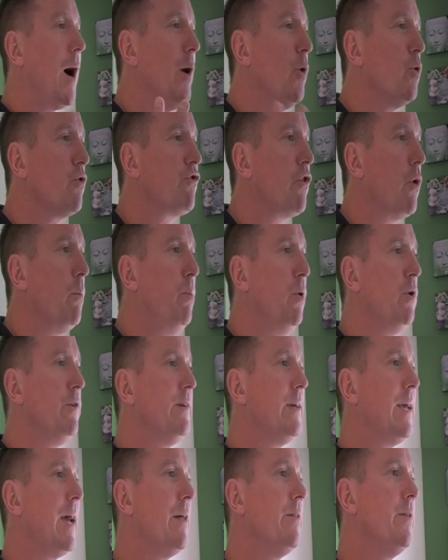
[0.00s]
I also put
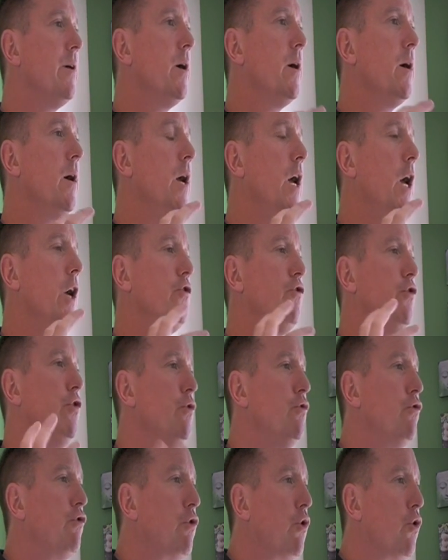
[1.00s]
together
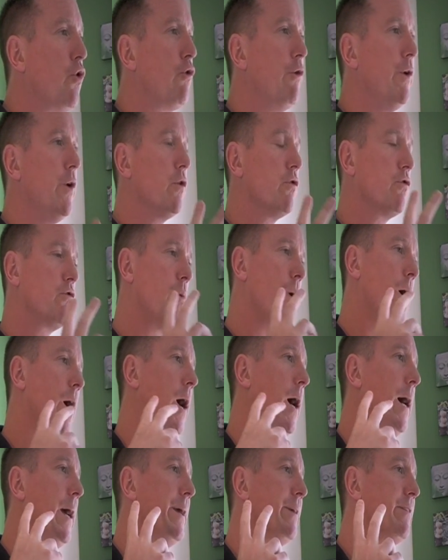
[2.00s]
tutorials where
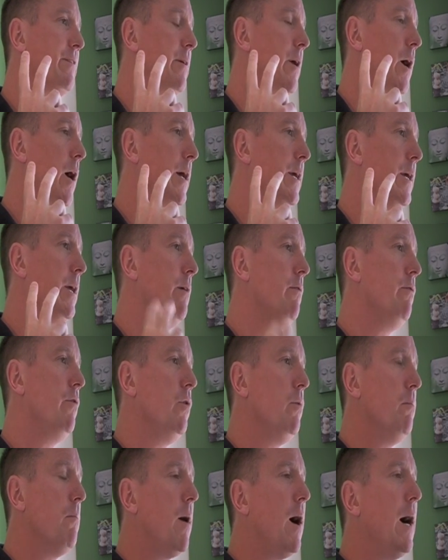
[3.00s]
I give
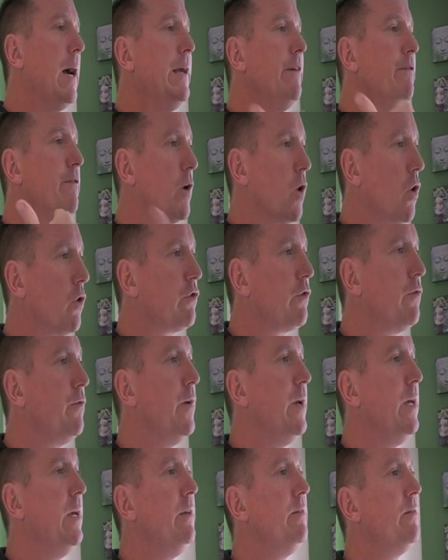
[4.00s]
you my
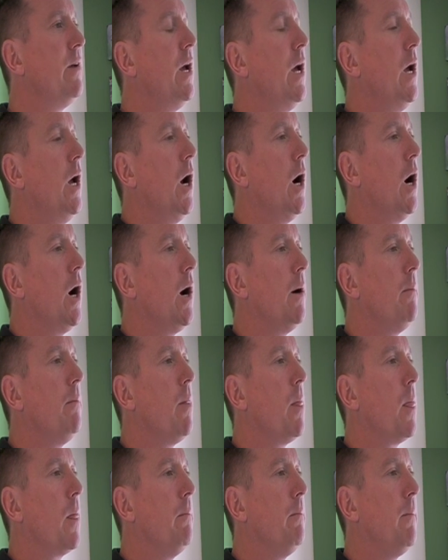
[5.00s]
philosophies,
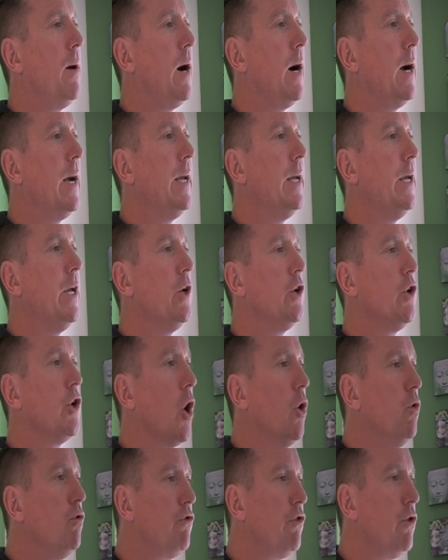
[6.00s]
my
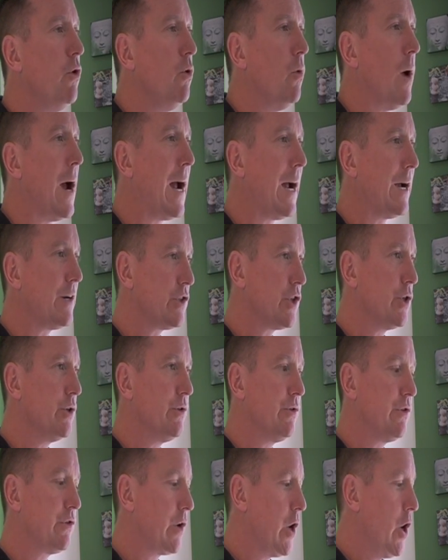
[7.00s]
go-to
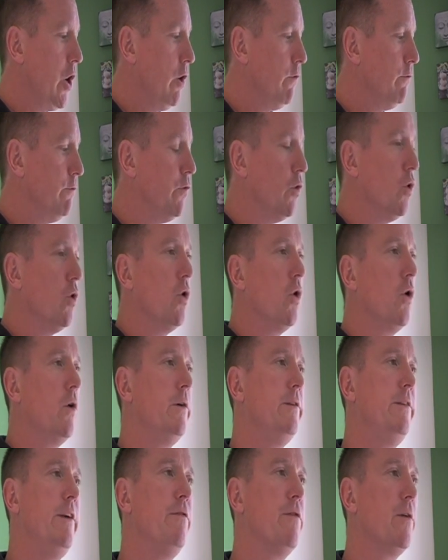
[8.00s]
actions
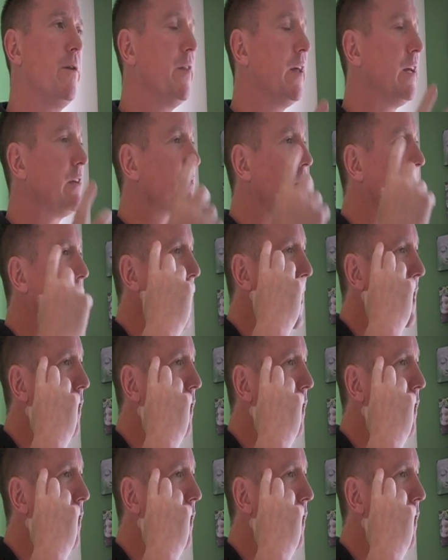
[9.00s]
for different things, like